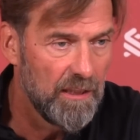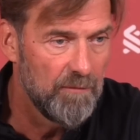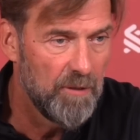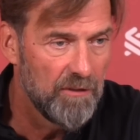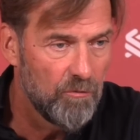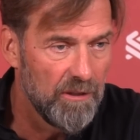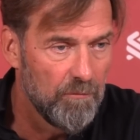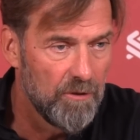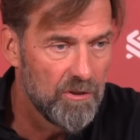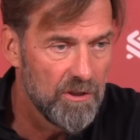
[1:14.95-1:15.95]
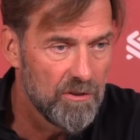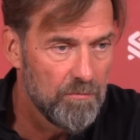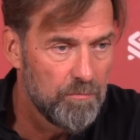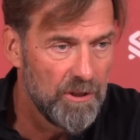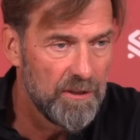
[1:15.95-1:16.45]
demand rhythm, which
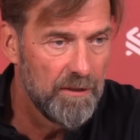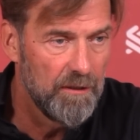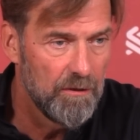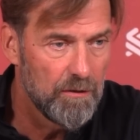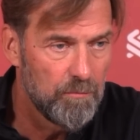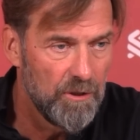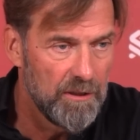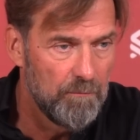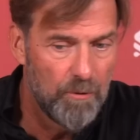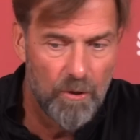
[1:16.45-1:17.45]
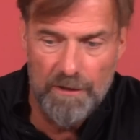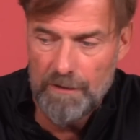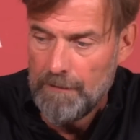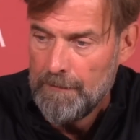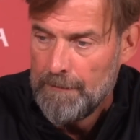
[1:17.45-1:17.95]
is pretty important.